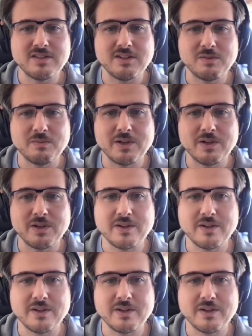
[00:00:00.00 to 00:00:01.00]
I'm not very
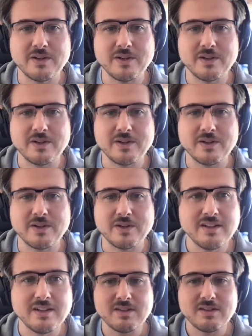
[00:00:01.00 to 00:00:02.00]
familiar with
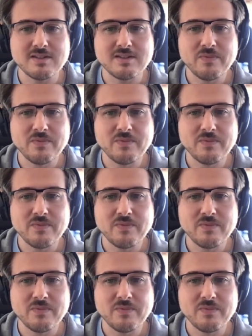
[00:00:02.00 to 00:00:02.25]
this.